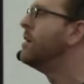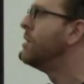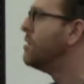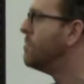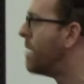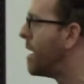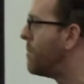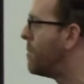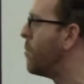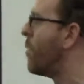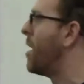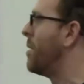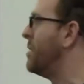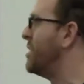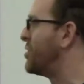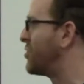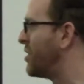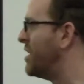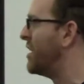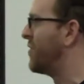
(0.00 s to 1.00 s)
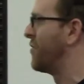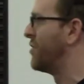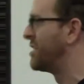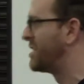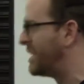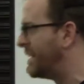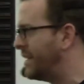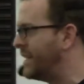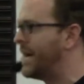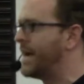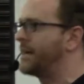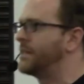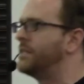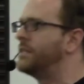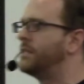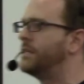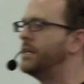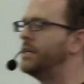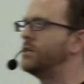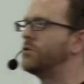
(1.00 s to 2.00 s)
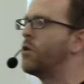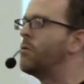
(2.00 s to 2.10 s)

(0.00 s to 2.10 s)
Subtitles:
you might want to be treated for celiac disease,